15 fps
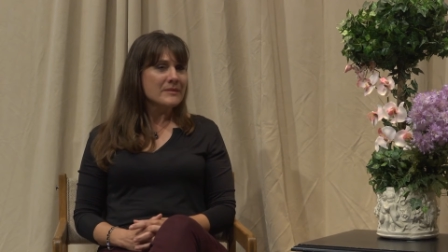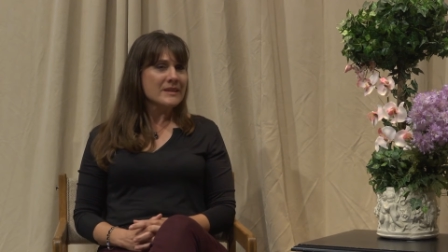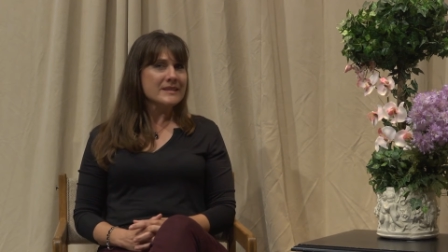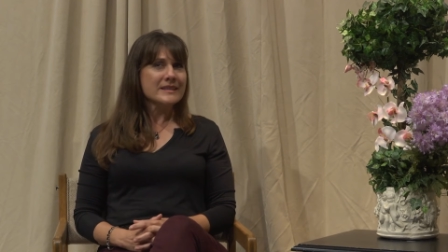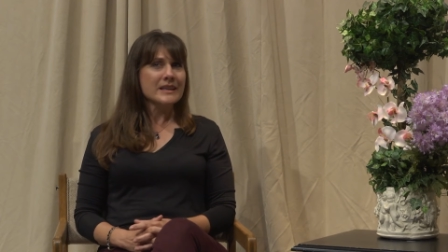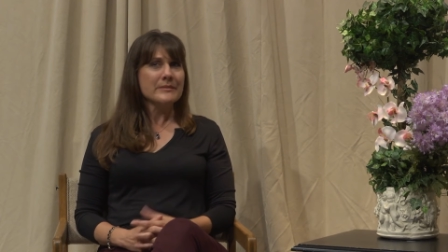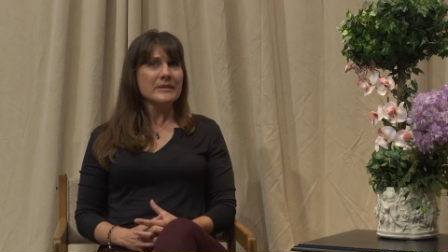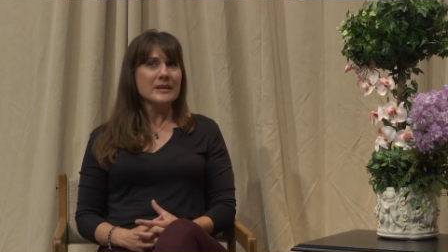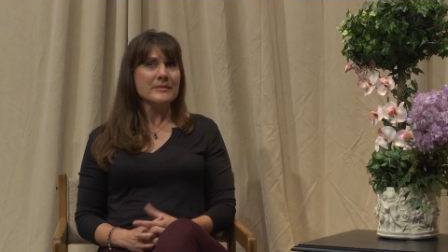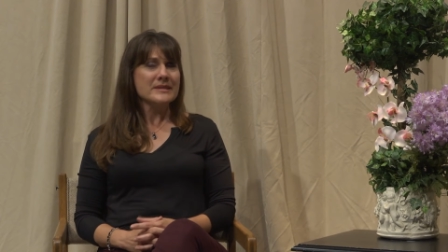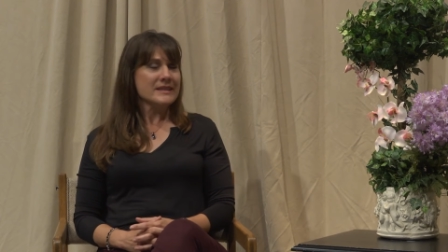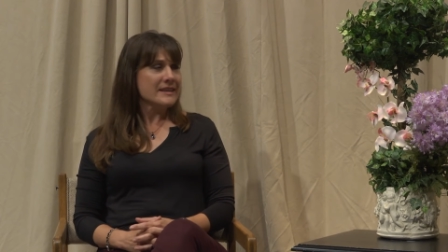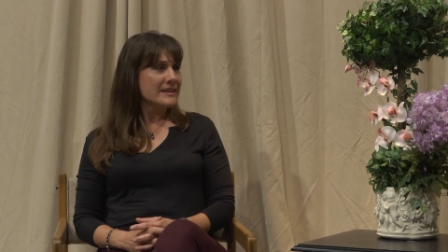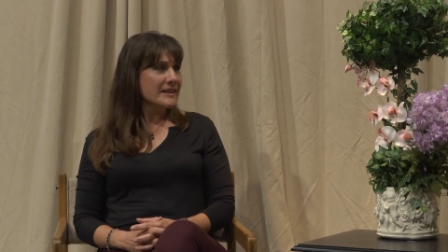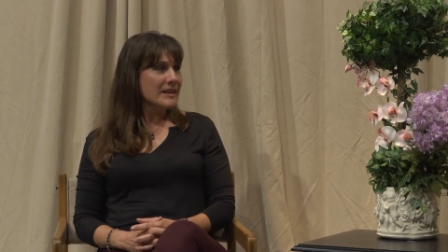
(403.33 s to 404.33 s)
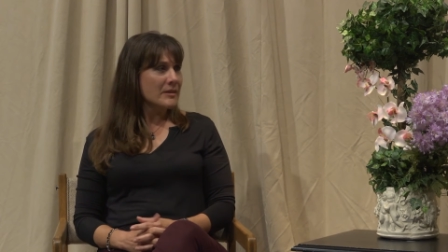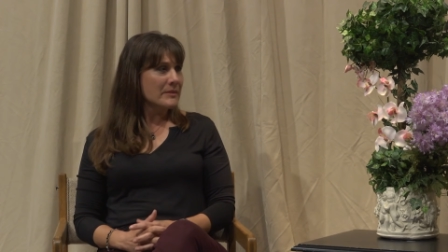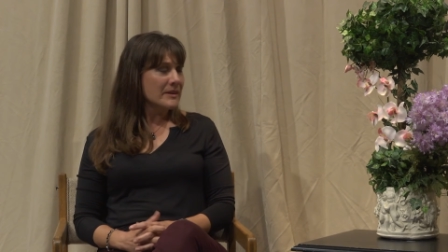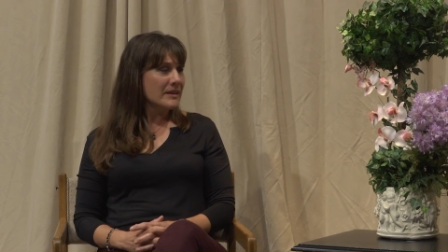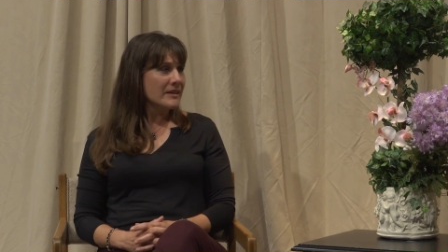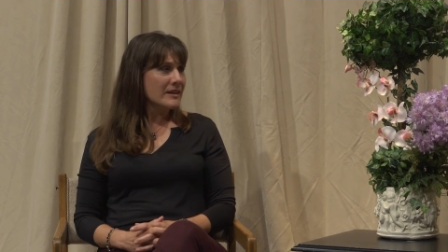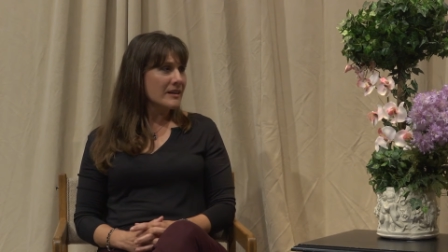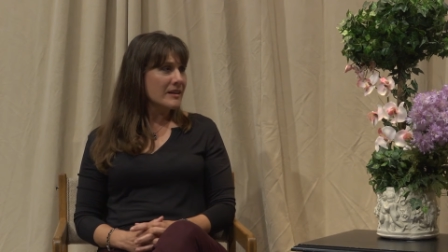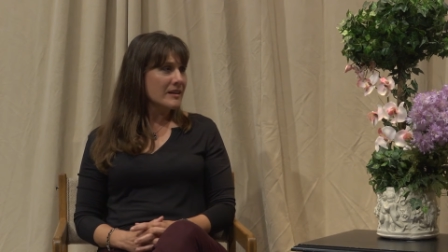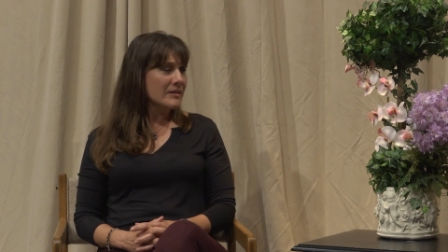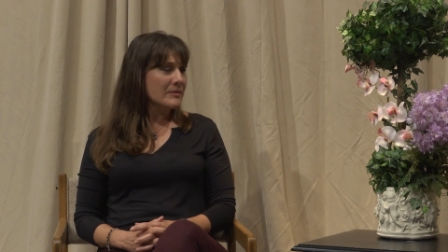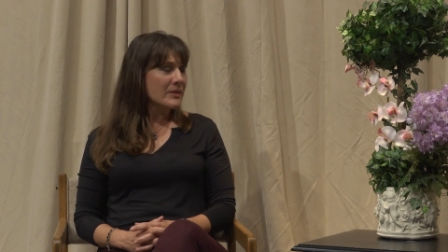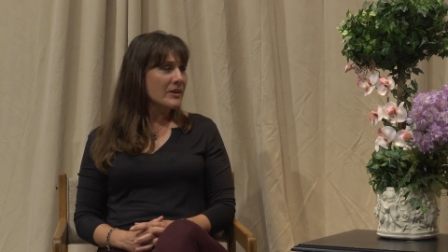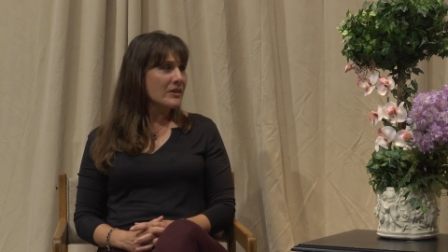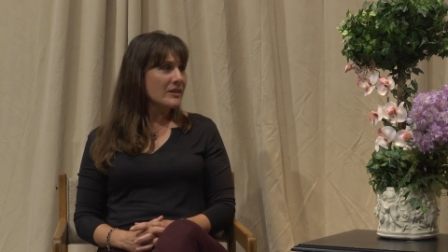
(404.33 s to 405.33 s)
This coming up Sunday, I'll be
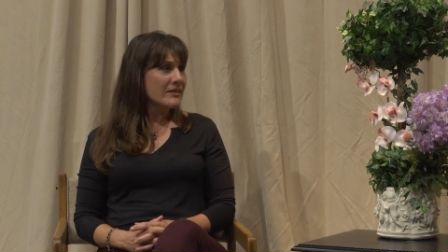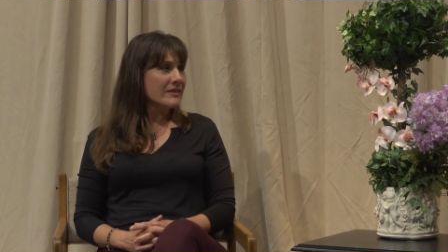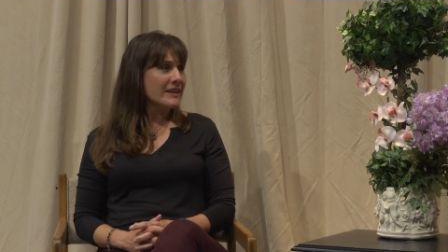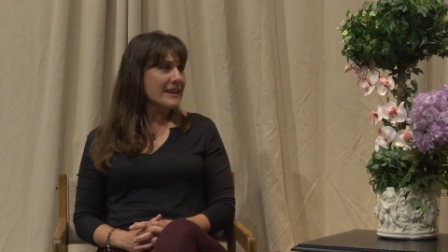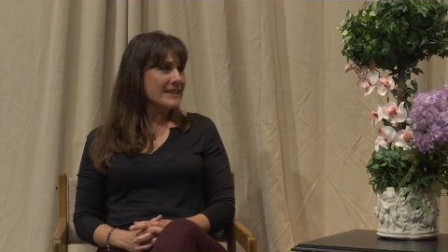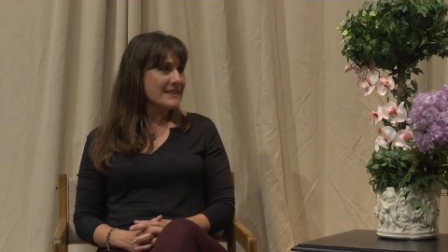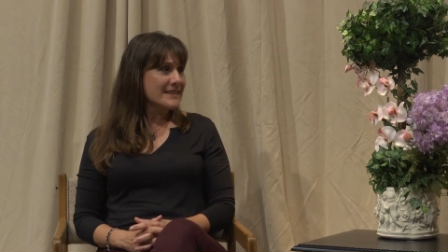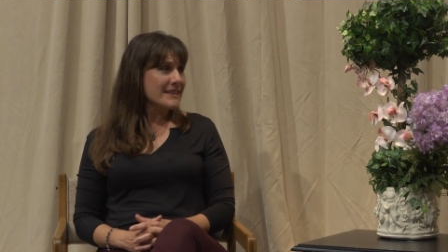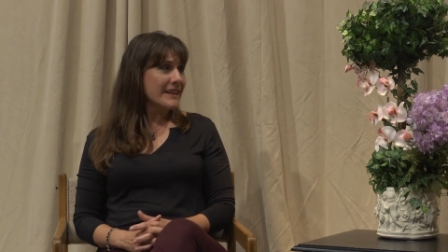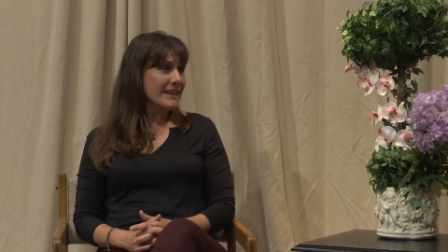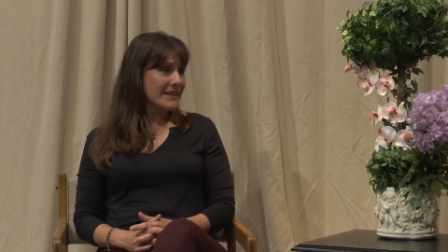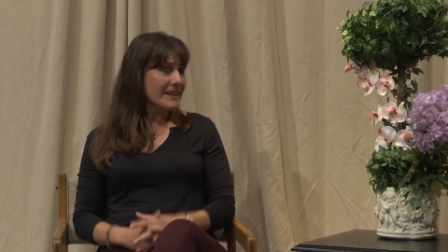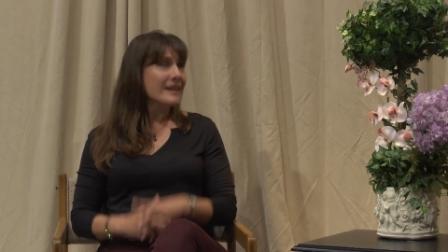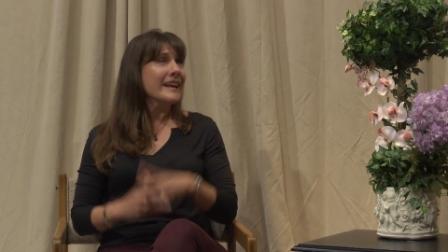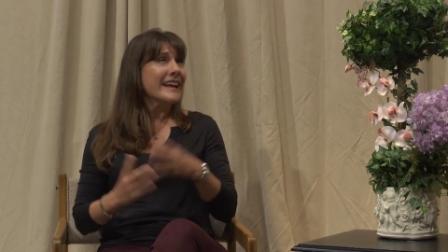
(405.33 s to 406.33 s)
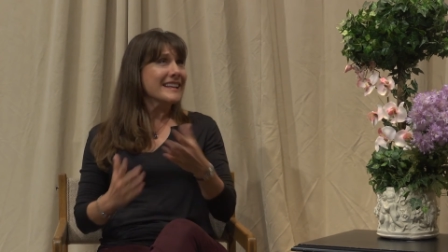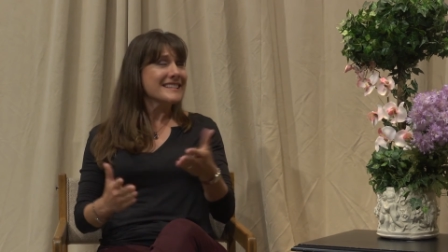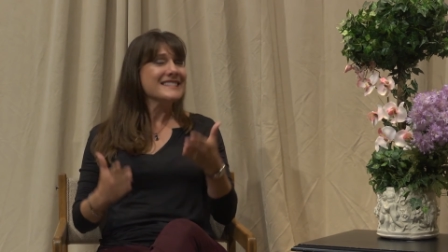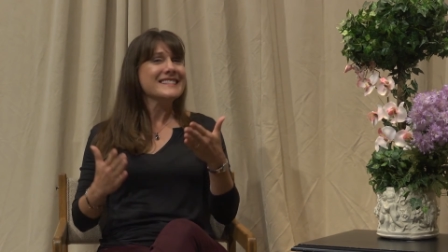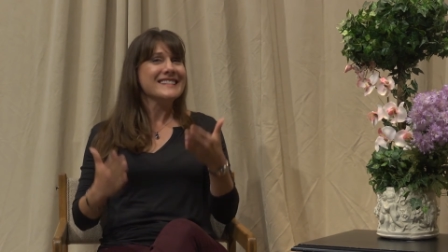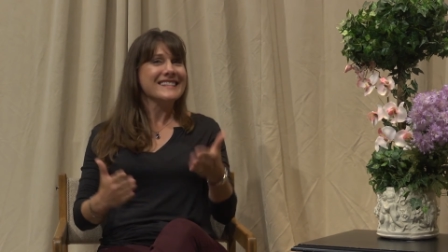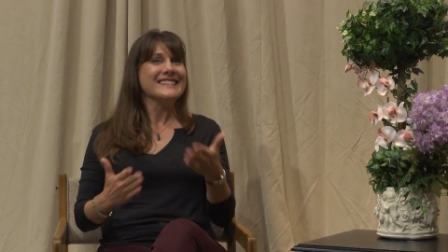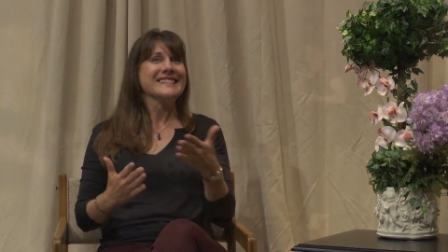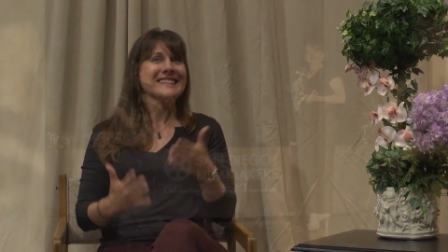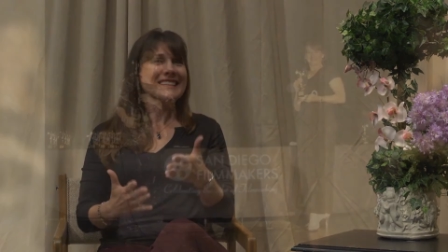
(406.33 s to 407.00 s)
part of the Encinitas